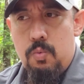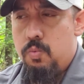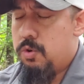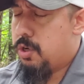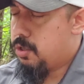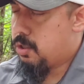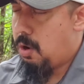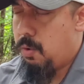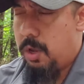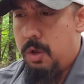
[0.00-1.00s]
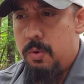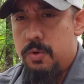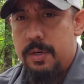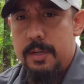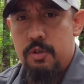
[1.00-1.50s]
so huge
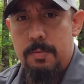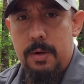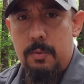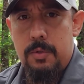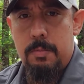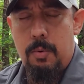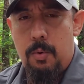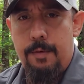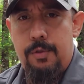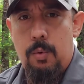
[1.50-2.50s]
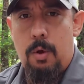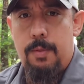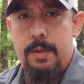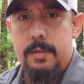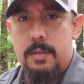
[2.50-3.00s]
and instrumental and supportive through all
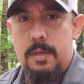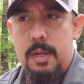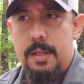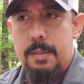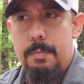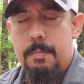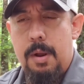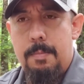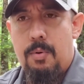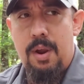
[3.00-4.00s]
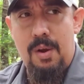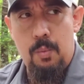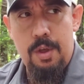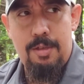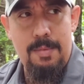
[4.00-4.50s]
this, and praying
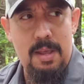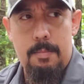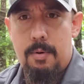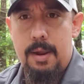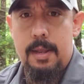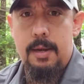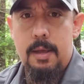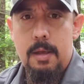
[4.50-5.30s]
with me and praying